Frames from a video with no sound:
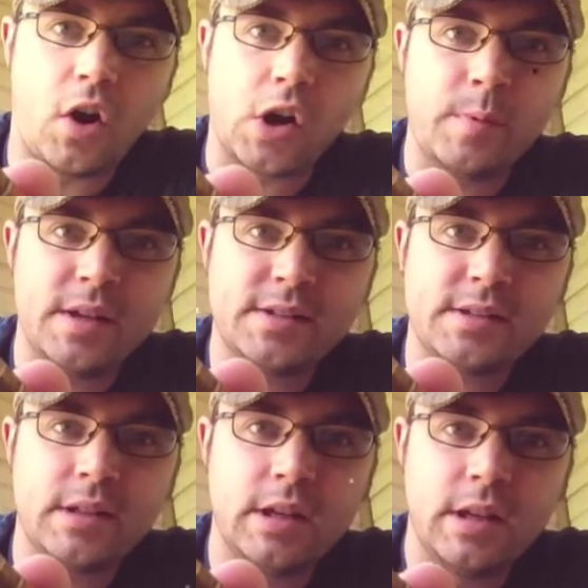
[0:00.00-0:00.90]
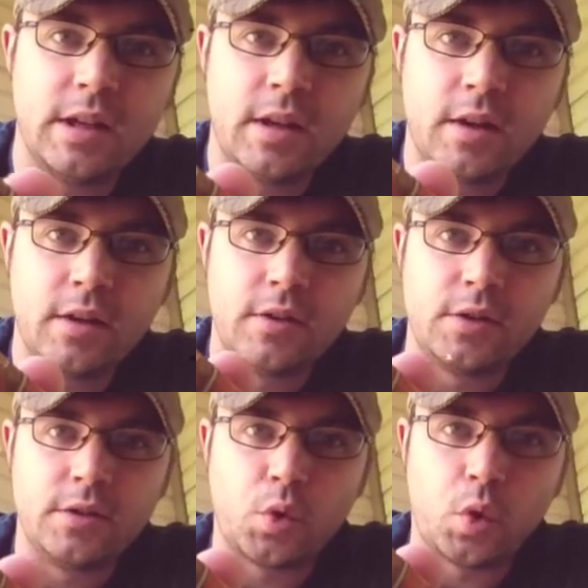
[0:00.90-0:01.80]
Artemis
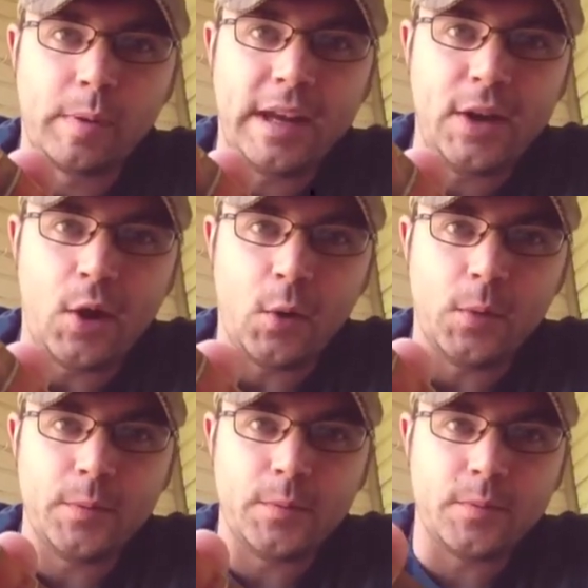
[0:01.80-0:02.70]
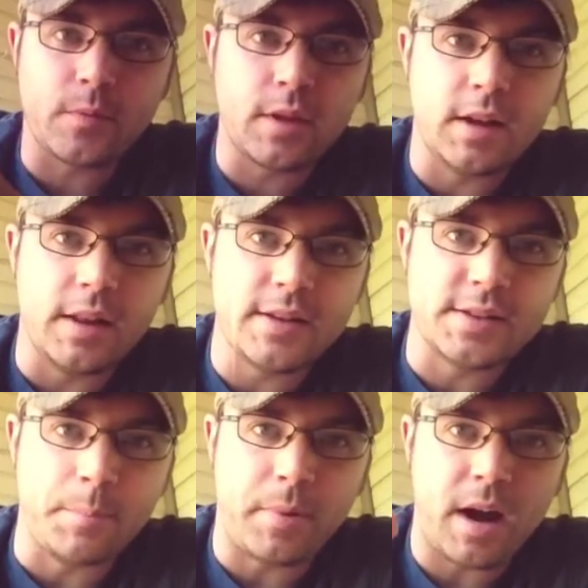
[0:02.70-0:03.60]
Torpedo. This
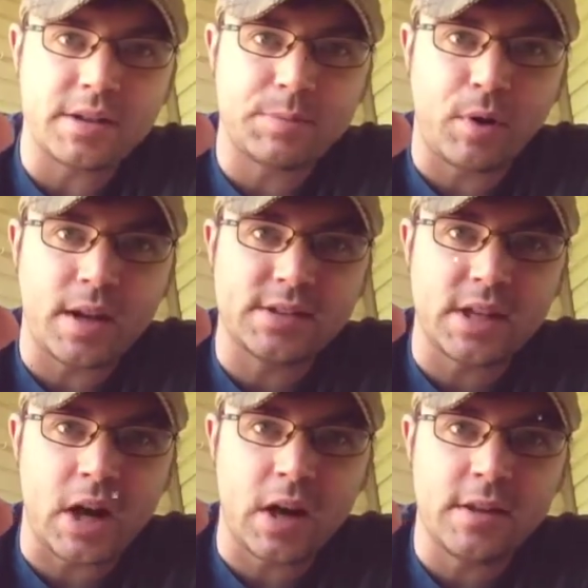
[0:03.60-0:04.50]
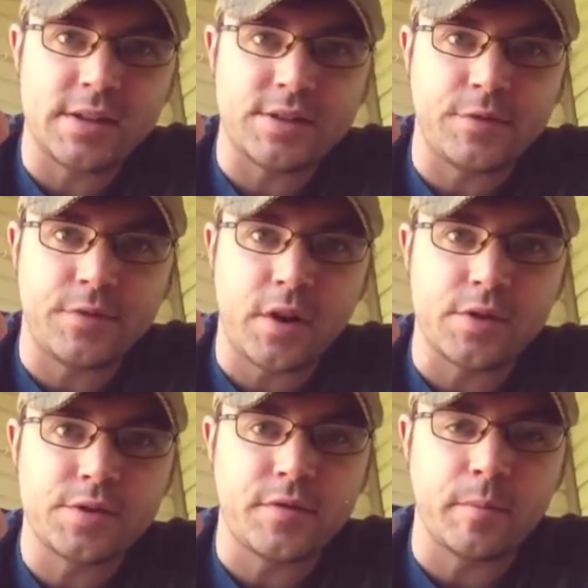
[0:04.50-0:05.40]
is a box press cigar. This is the
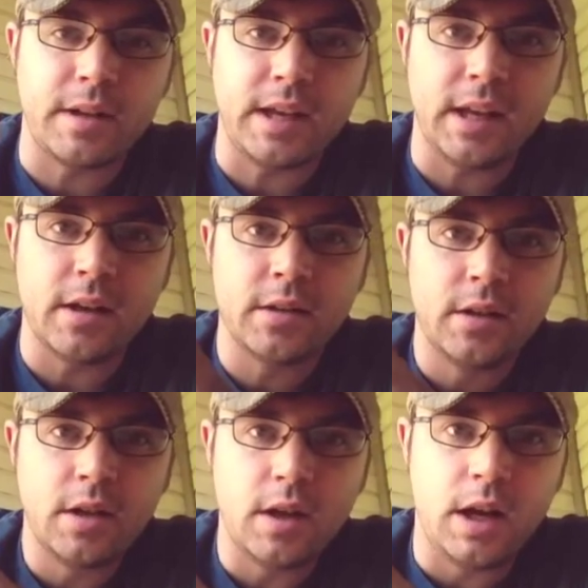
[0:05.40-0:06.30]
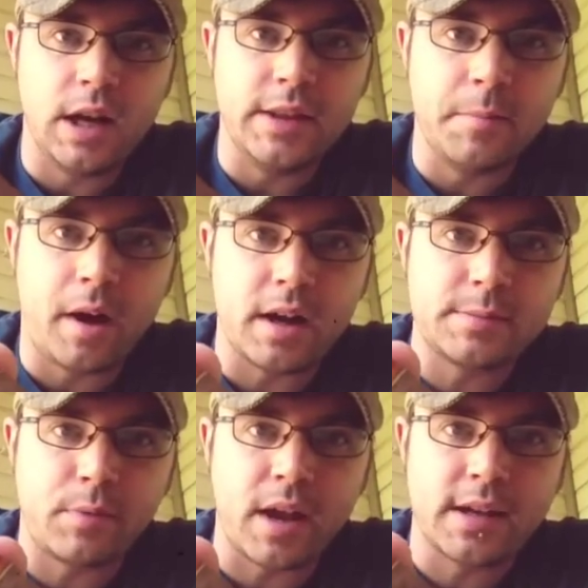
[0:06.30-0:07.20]
first for Padilla in the
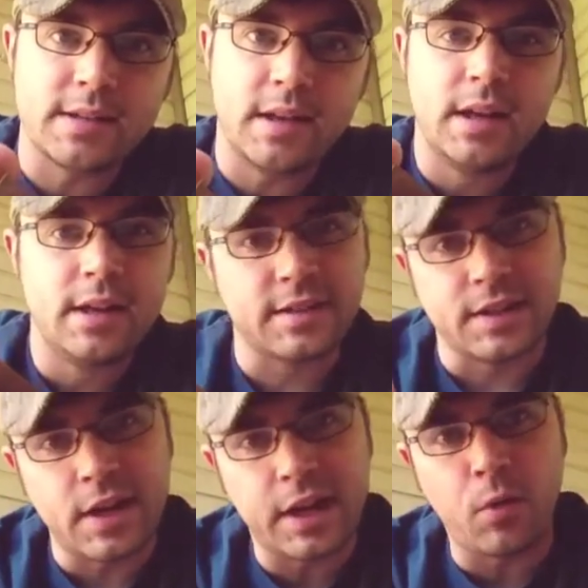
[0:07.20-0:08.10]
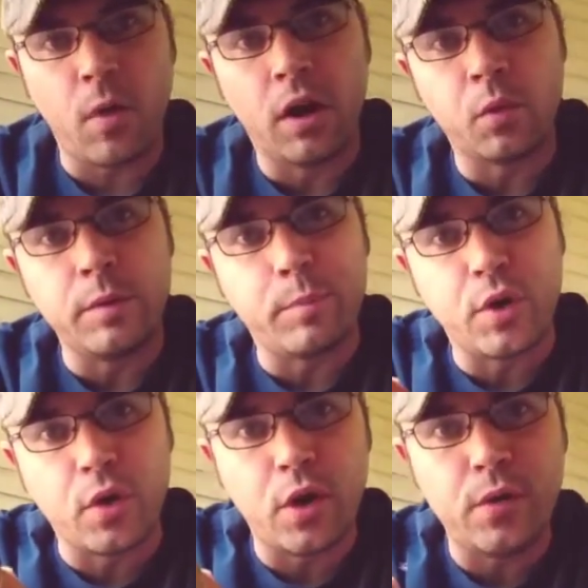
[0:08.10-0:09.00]
box press. It's a Nicaraguan
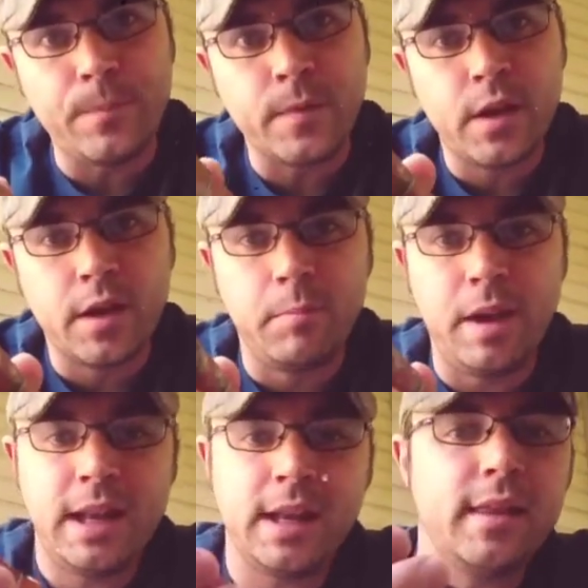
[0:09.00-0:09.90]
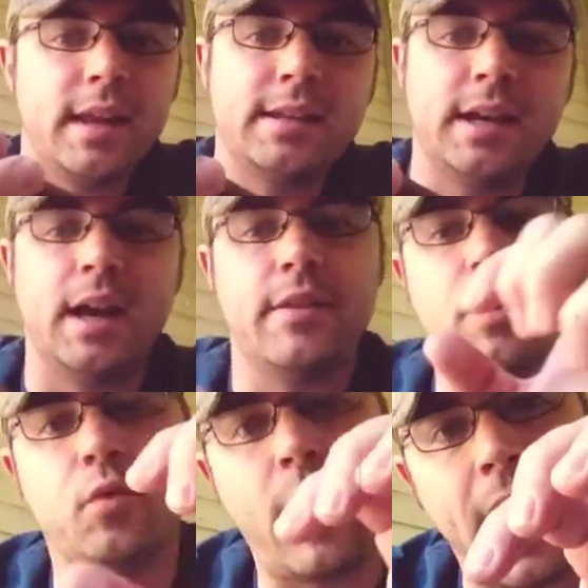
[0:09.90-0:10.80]
Puro, meaning that
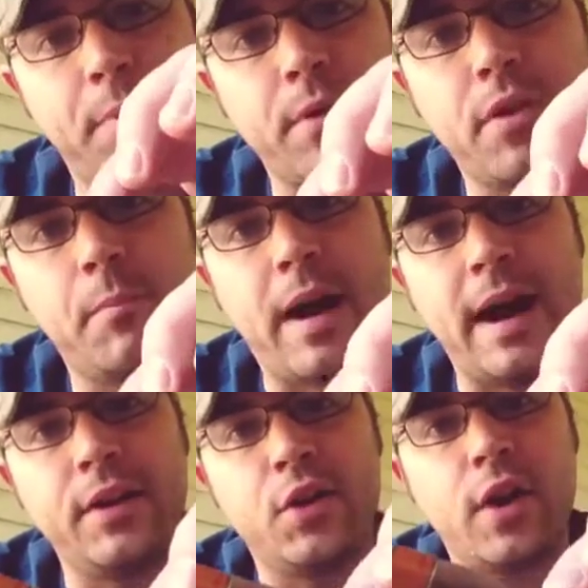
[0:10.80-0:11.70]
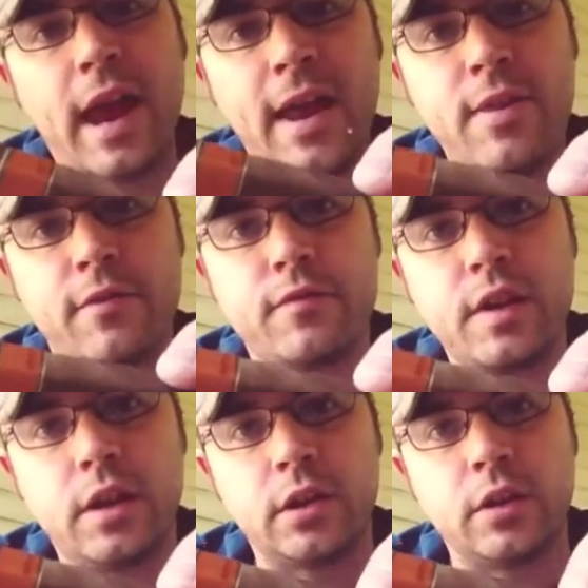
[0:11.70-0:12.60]
the wrapper, the binder, and the
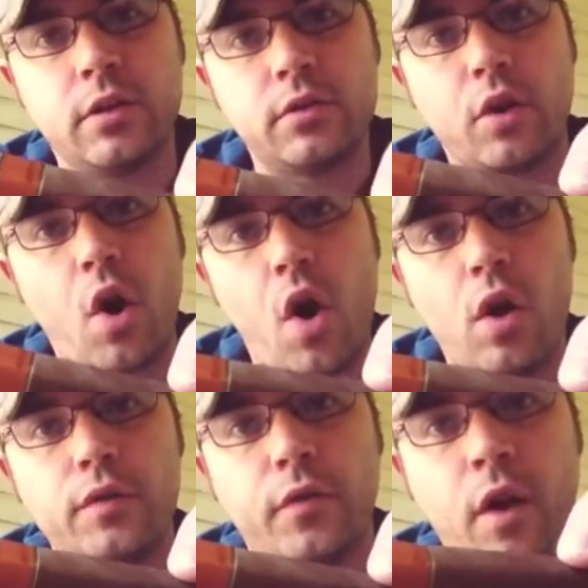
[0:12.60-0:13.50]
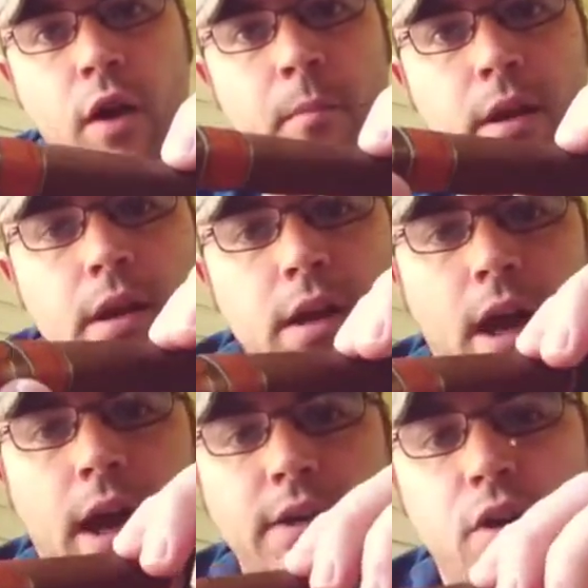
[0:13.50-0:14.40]
filler are all from
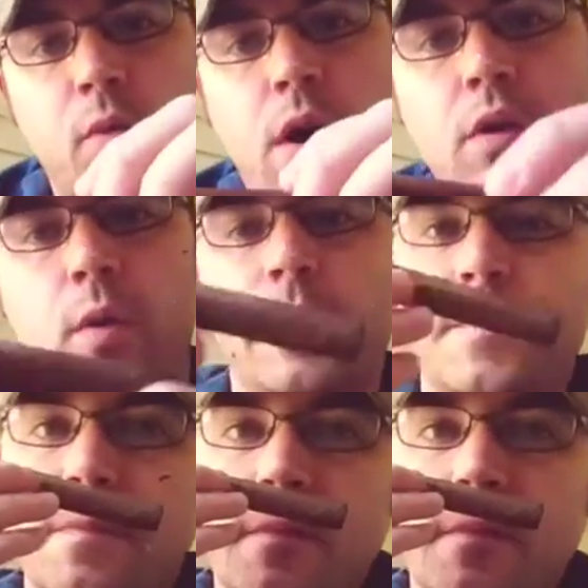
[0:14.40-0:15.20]
Nicaragua.